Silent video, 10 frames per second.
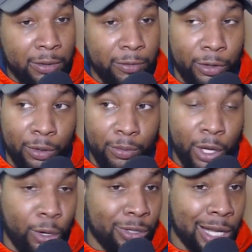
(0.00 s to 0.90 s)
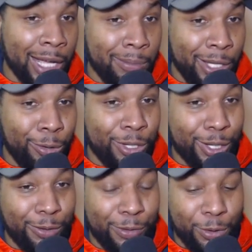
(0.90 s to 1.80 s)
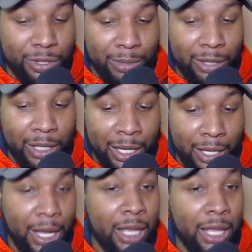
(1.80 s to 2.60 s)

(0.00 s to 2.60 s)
For those like me who get confused about that,